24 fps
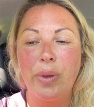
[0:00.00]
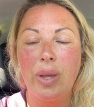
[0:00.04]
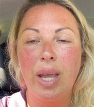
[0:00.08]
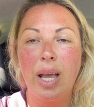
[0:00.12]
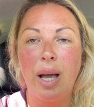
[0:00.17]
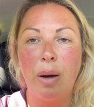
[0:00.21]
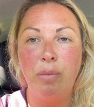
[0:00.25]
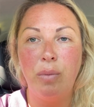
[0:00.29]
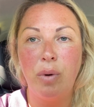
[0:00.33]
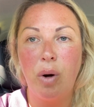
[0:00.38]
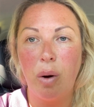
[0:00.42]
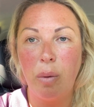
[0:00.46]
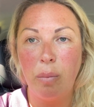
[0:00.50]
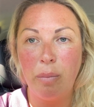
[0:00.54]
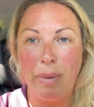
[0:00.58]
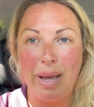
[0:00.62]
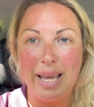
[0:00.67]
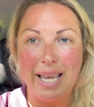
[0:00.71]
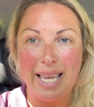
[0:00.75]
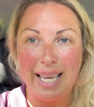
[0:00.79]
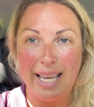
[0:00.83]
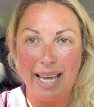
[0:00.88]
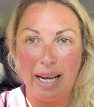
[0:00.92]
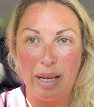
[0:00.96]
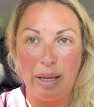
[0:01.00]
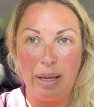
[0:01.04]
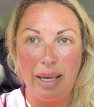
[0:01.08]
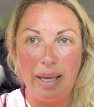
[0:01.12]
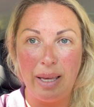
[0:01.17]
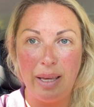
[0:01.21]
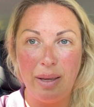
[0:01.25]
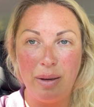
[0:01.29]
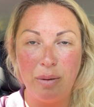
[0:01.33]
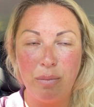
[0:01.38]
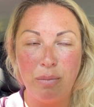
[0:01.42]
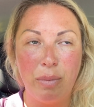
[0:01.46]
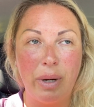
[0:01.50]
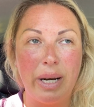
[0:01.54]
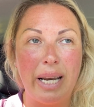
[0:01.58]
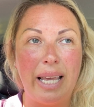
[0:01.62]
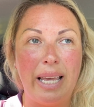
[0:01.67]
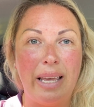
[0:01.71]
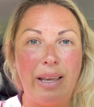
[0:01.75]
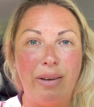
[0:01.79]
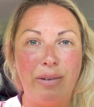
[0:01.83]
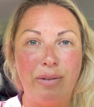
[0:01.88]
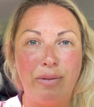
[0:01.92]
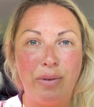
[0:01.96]
I'm not making any
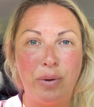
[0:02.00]
money